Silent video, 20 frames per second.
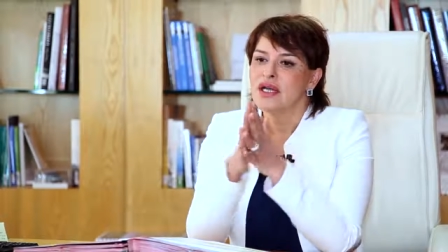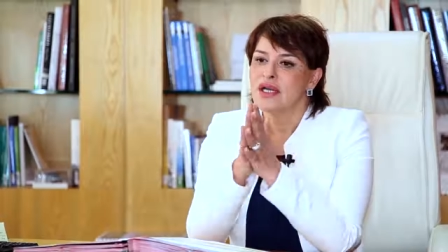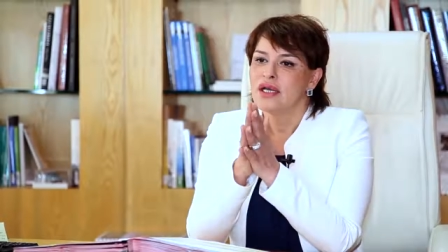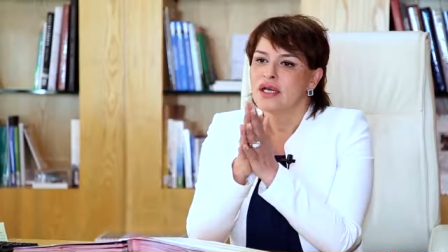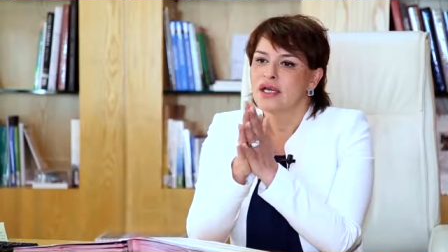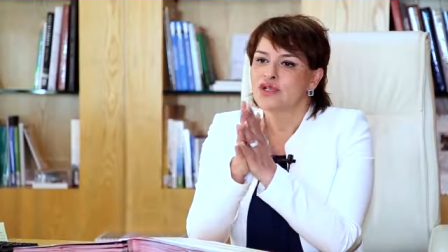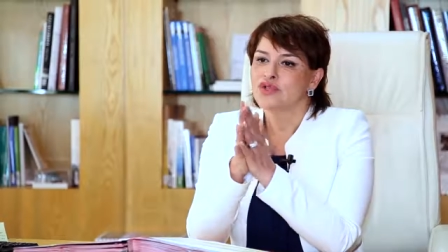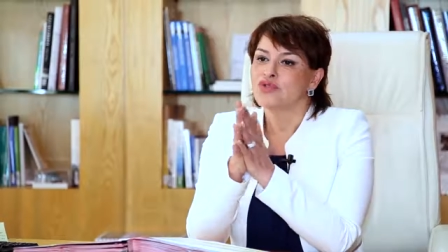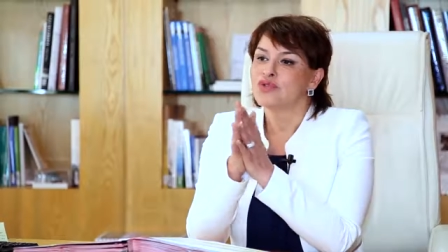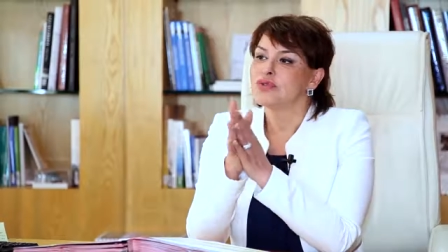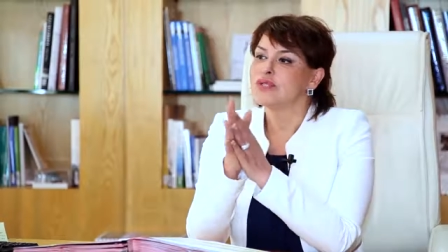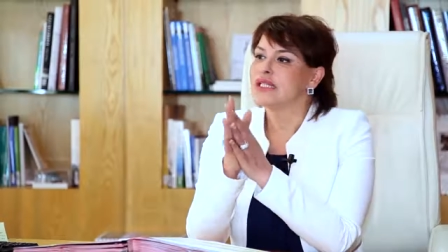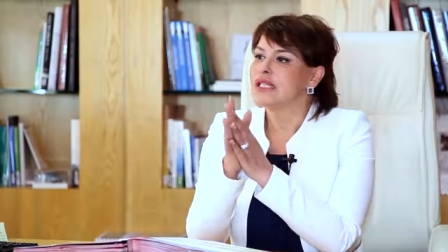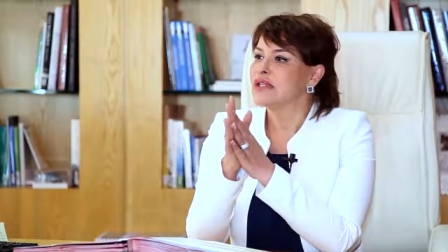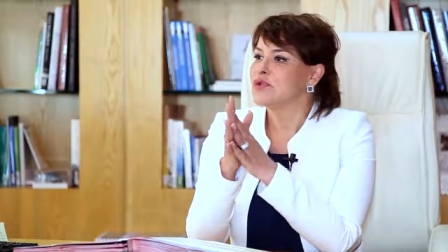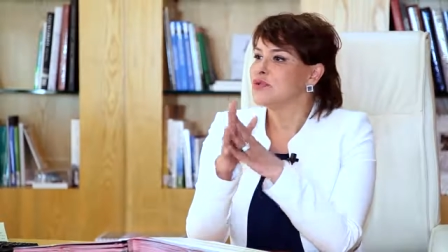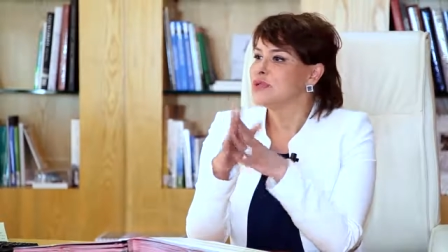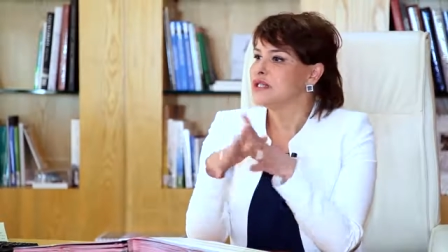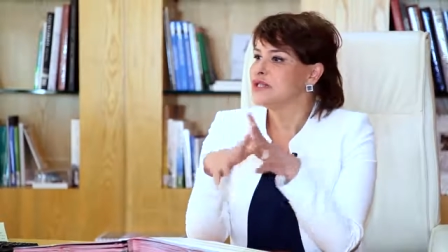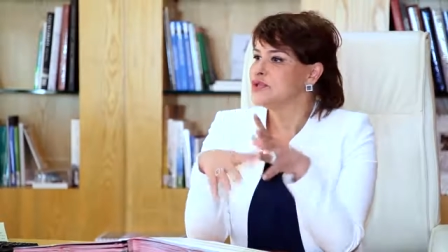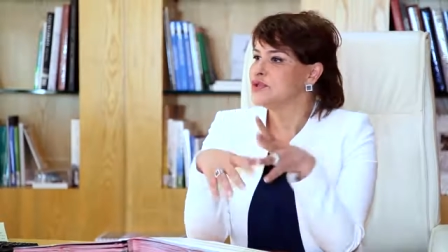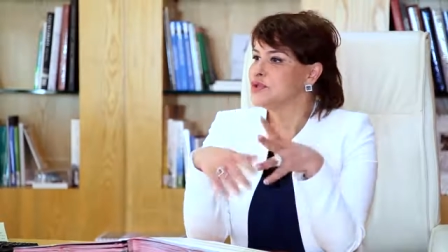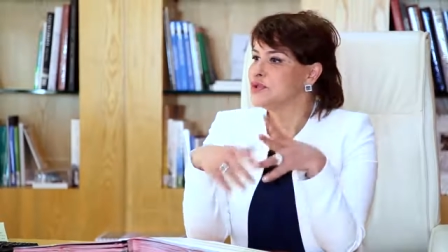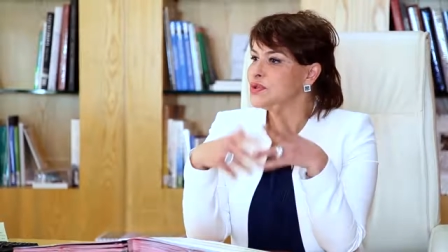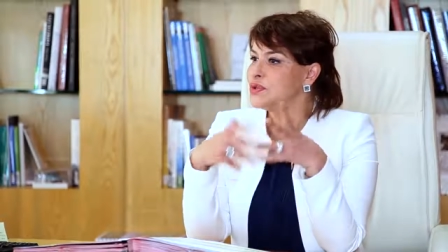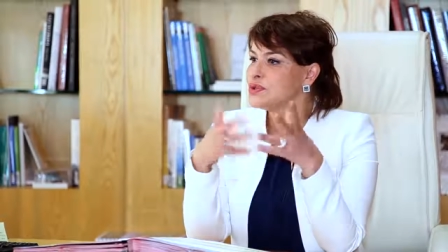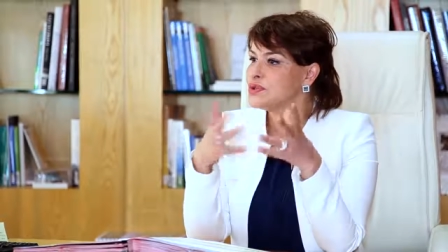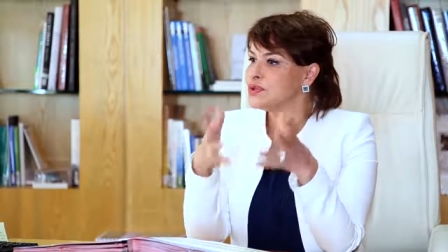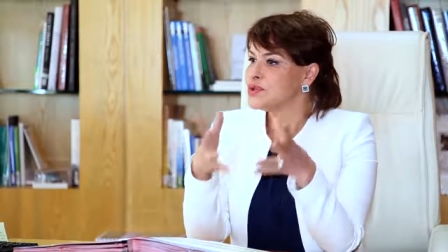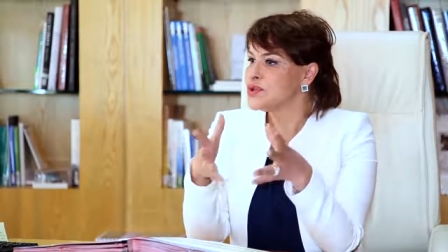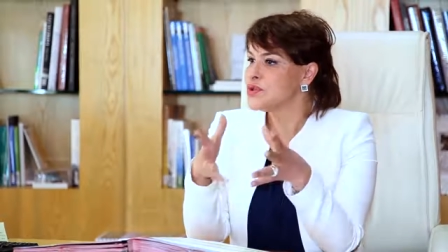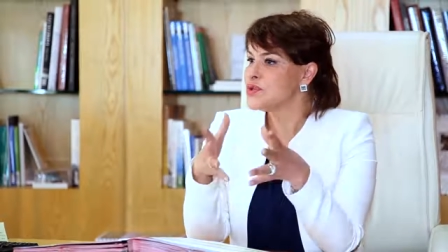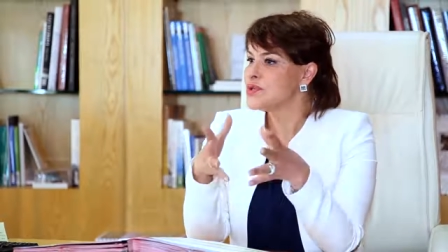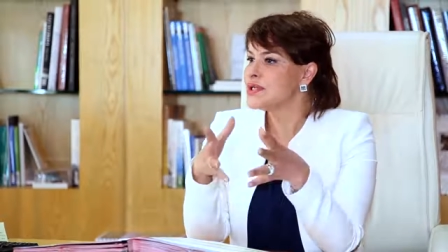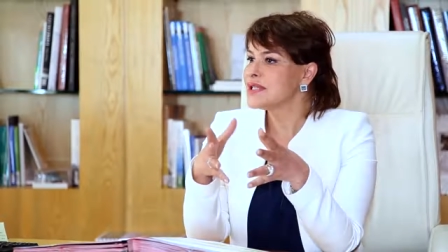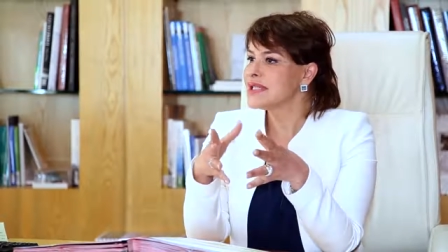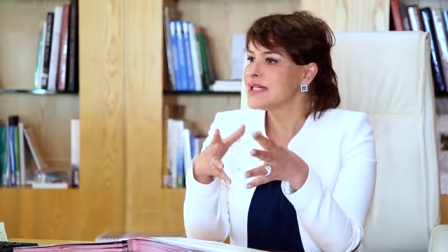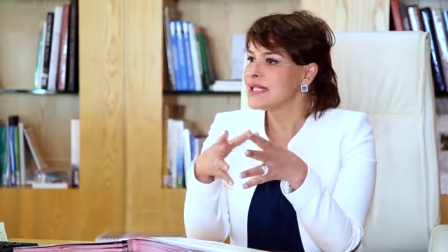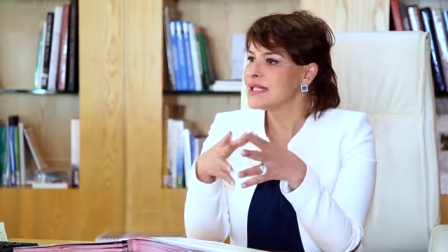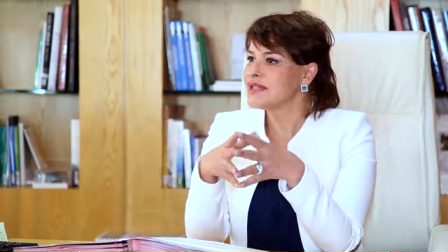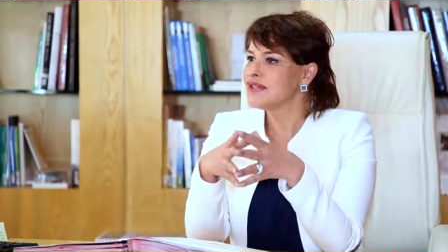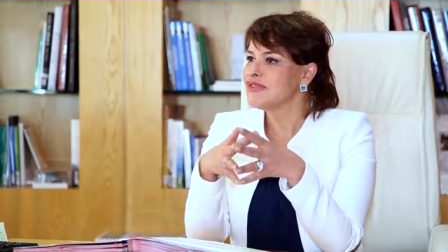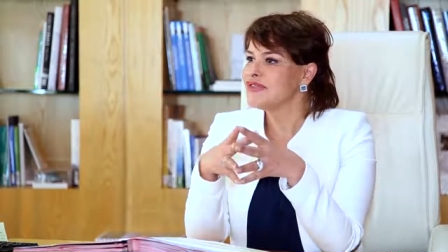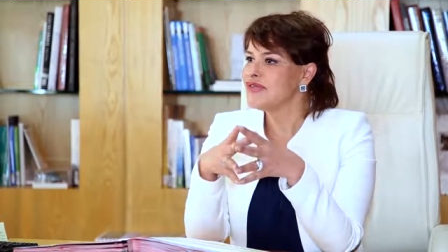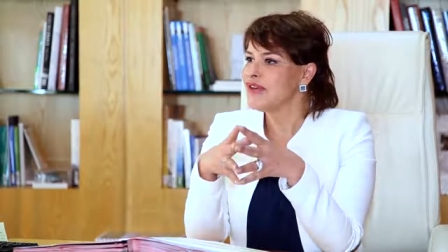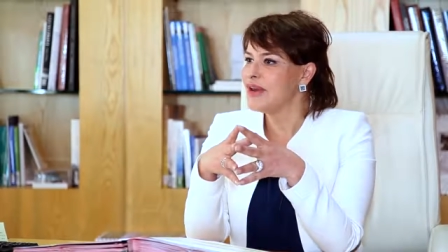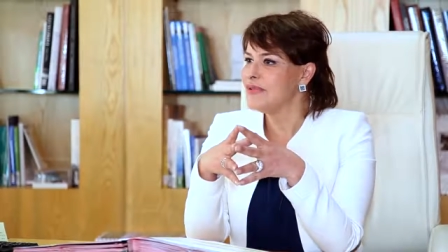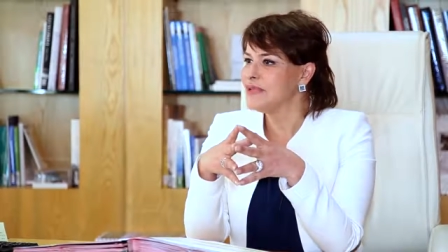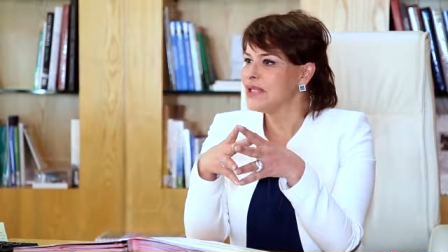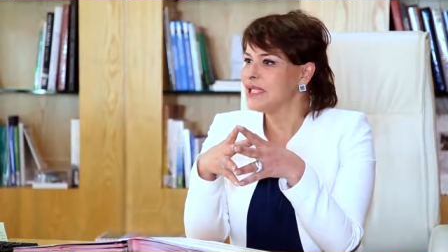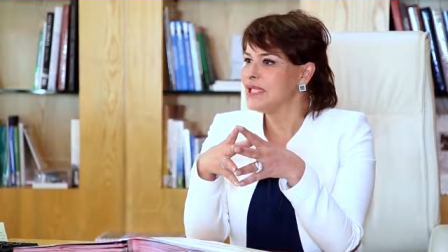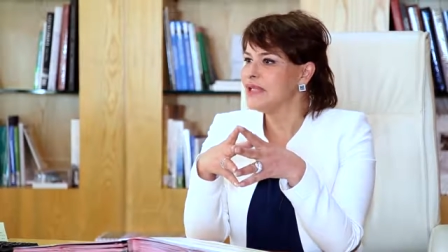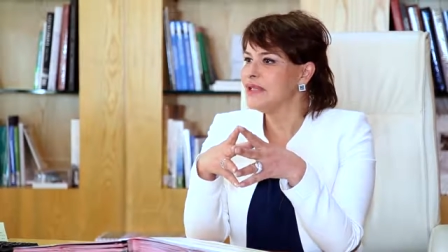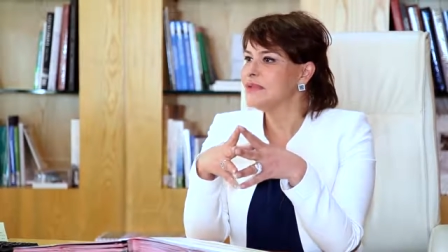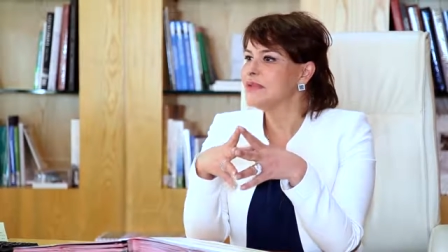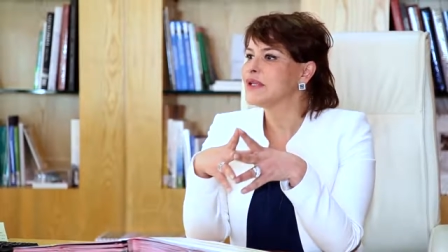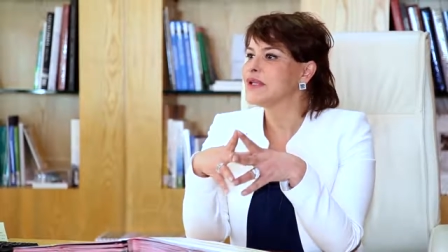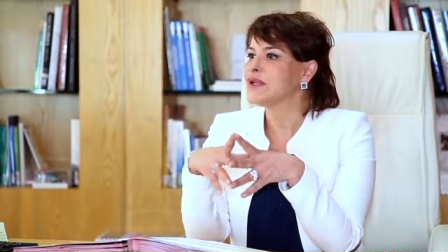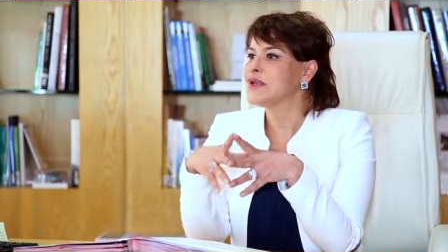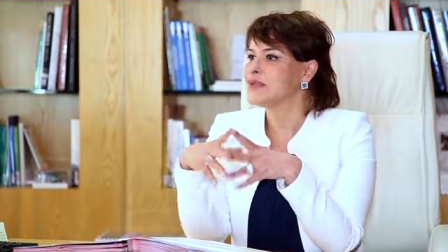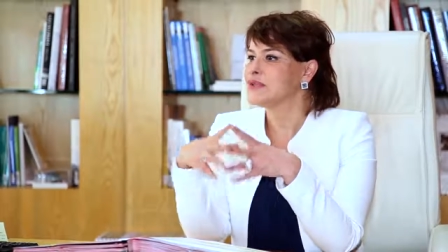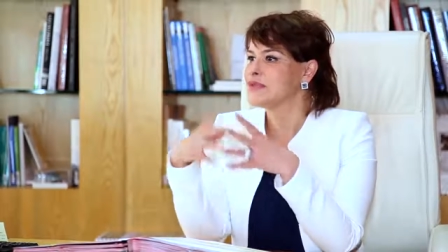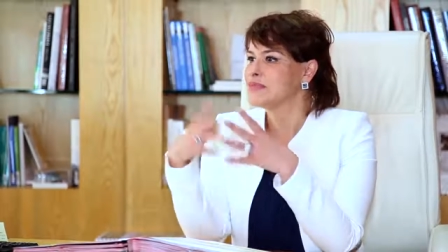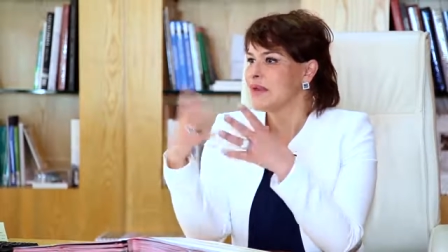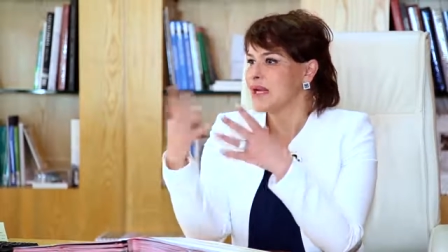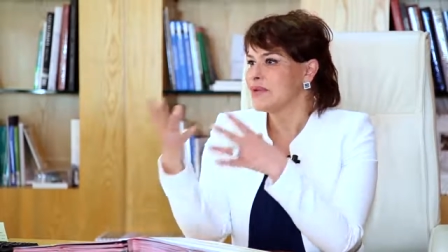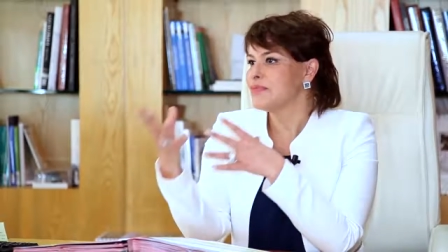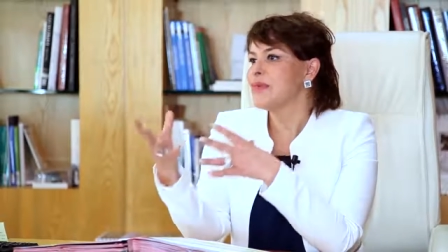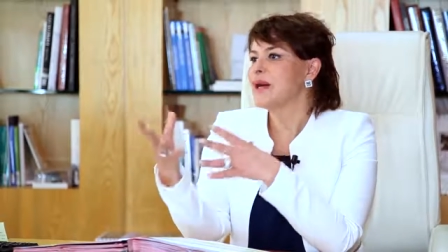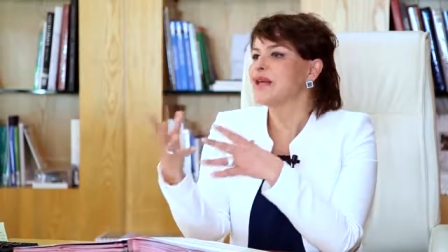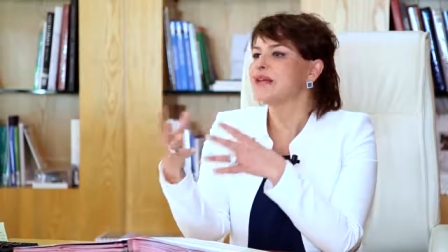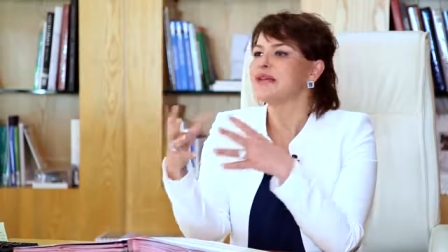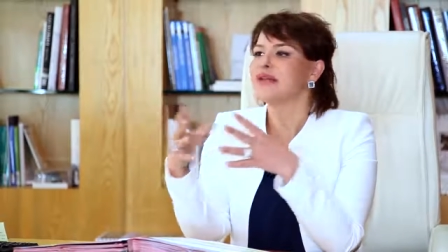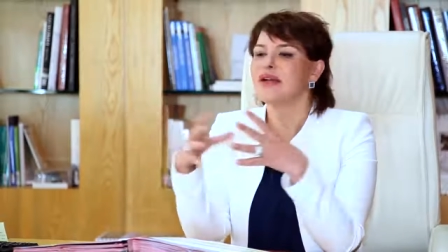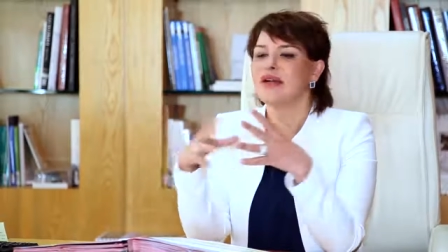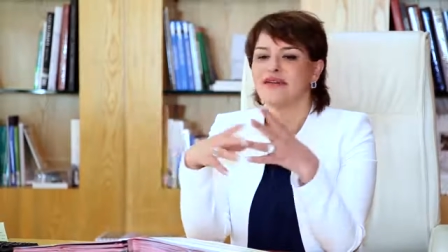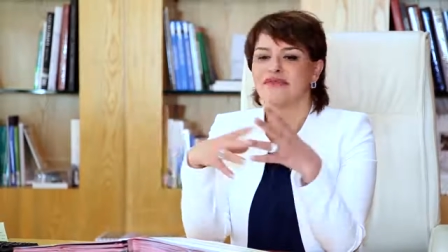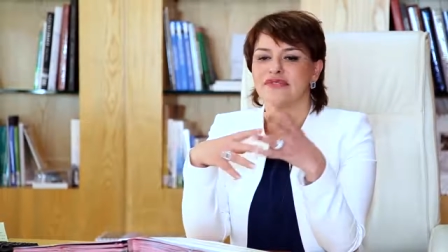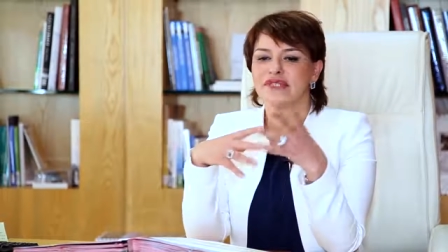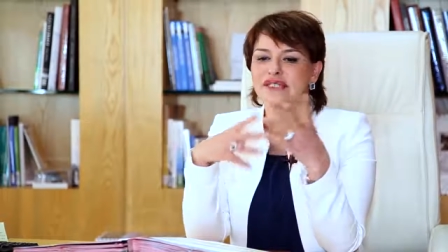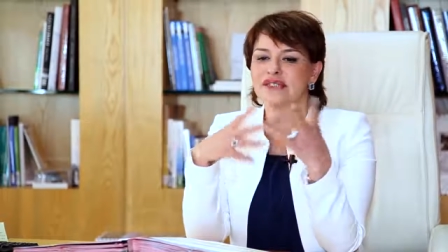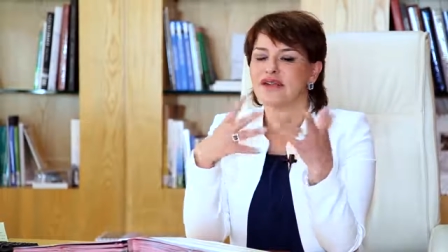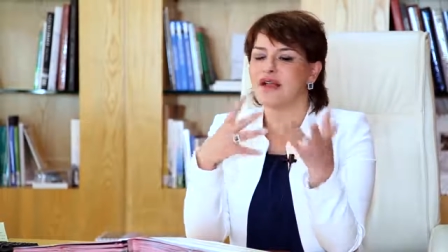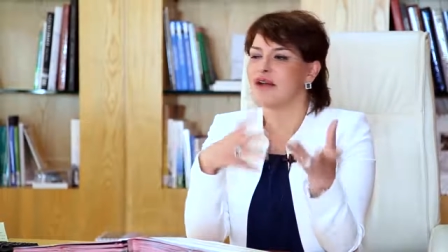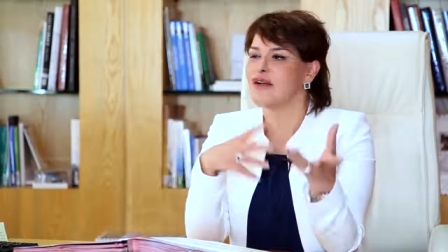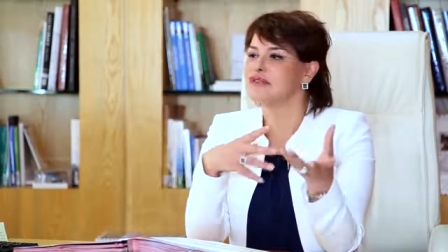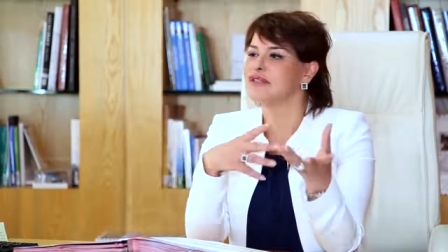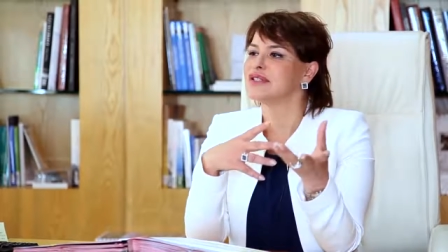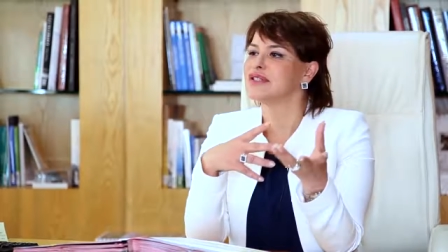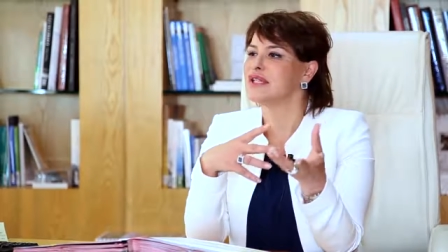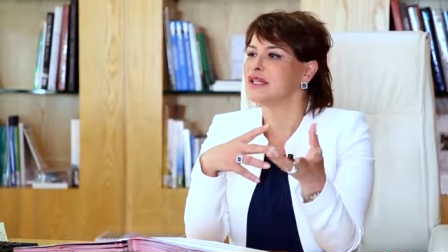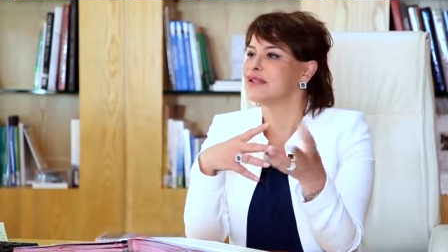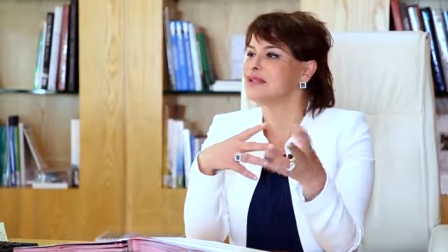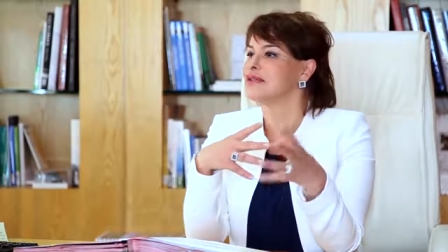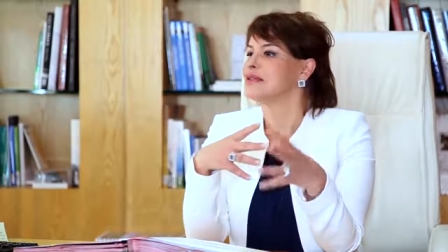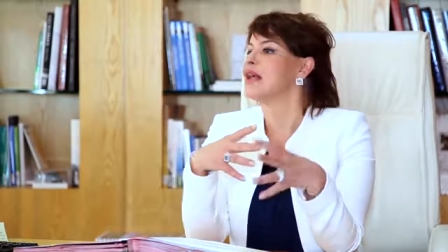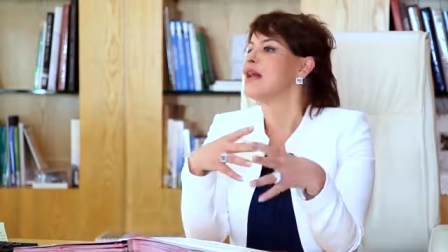deal with new rules in the family, because my mother have discovered that